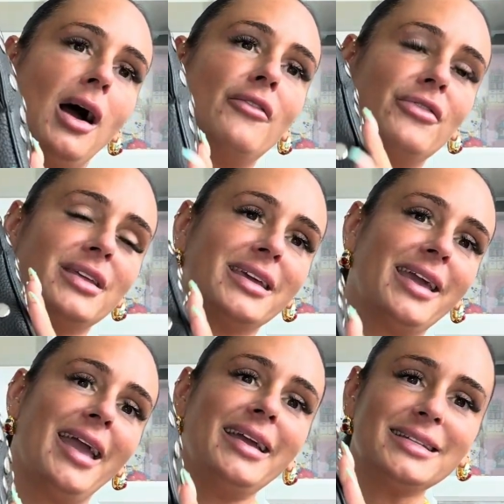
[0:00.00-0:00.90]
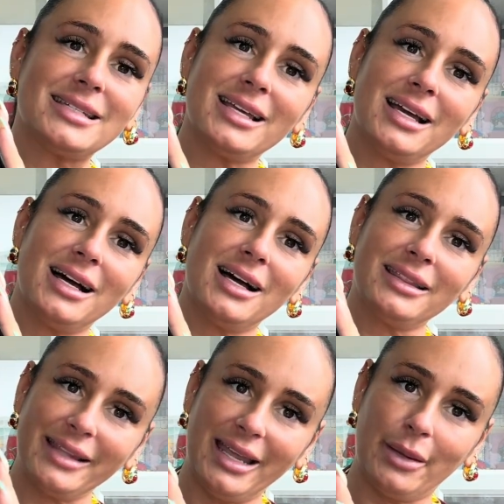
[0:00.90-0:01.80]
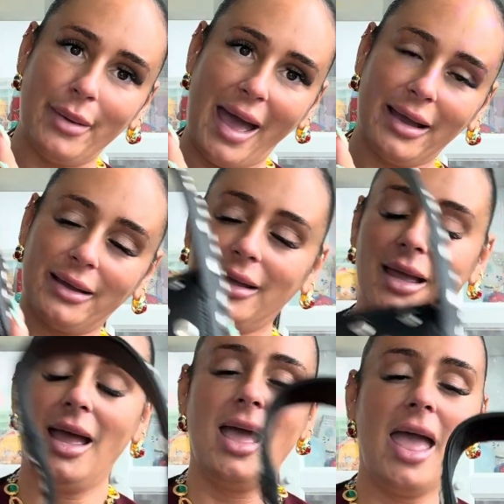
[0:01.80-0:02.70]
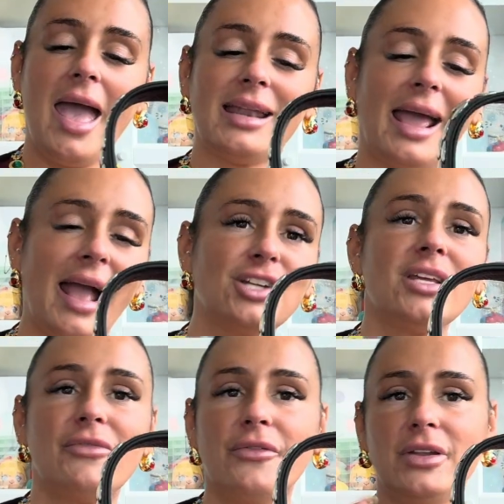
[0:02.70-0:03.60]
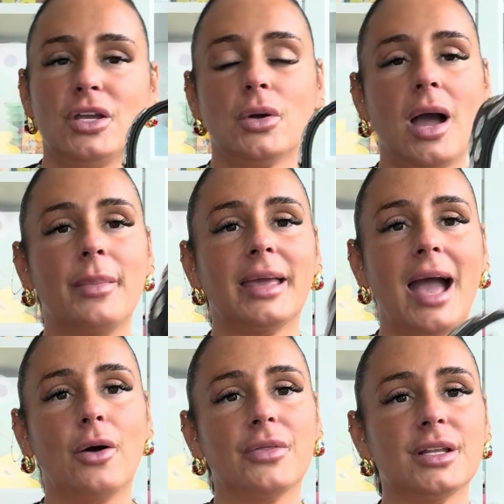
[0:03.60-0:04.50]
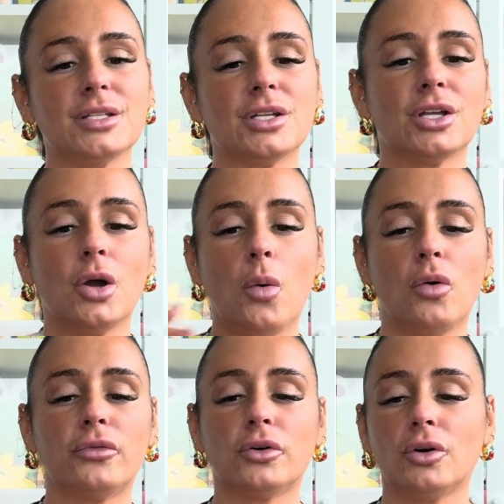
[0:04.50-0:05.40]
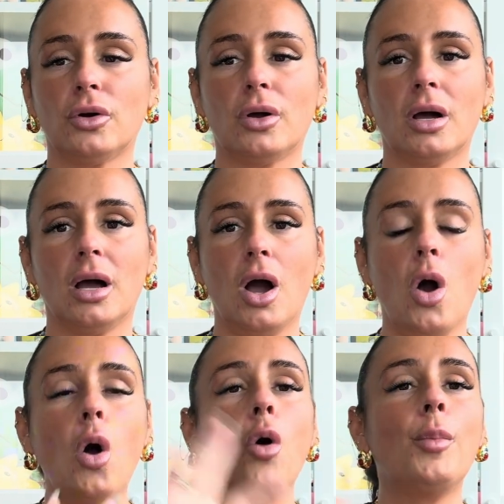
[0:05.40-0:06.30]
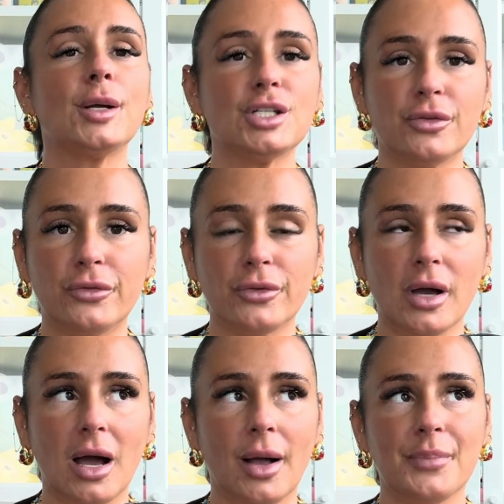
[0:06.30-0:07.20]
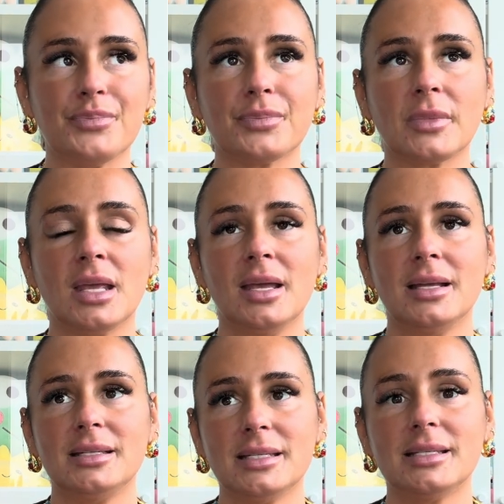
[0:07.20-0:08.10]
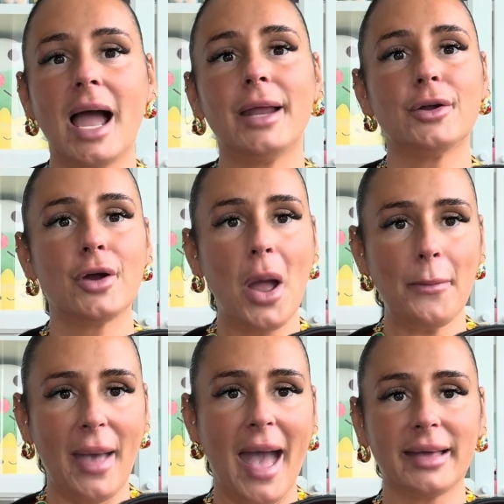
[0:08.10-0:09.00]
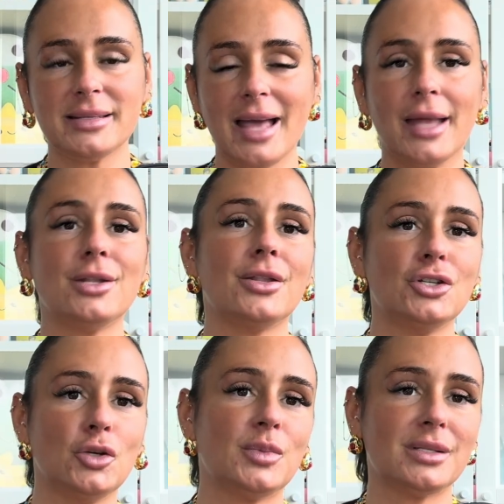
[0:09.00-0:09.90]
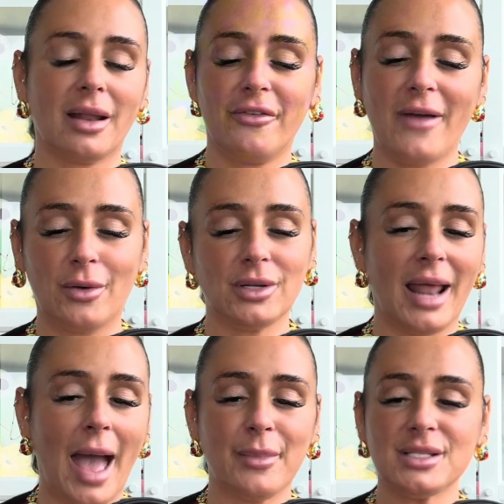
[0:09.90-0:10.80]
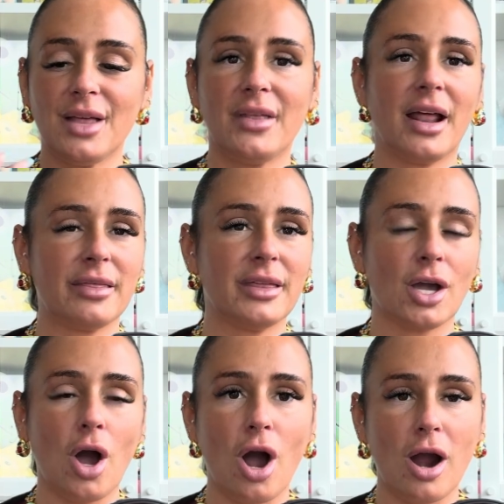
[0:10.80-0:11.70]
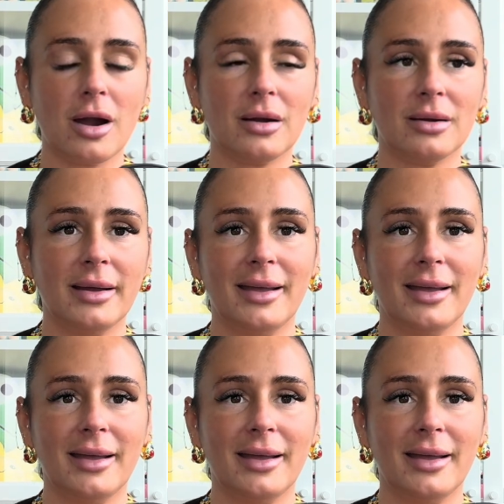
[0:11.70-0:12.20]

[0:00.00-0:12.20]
of the Kate Elena bag. And I actually have a video coming out that is going to go over a whole bunch of designer bags and the dupes that I found on Amazon that I think are